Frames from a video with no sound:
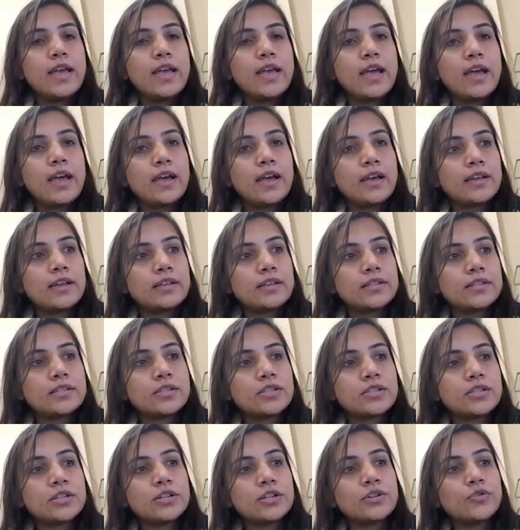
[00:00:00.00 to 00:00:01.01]

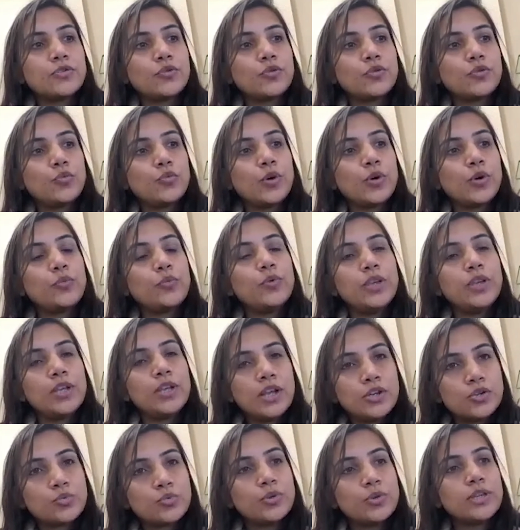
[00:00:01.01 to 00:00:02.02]
And uh, what we
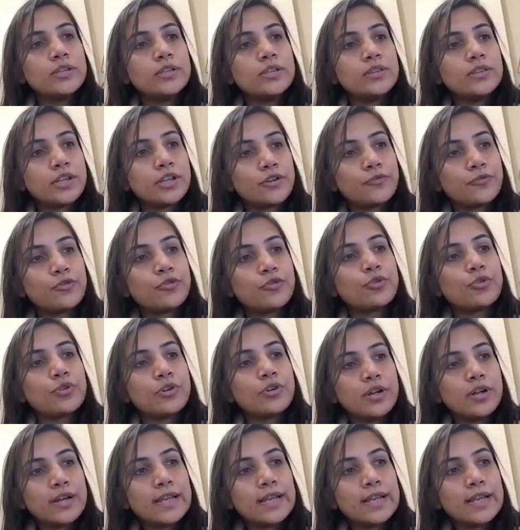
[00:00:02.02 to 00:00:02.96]
are doing, therefore,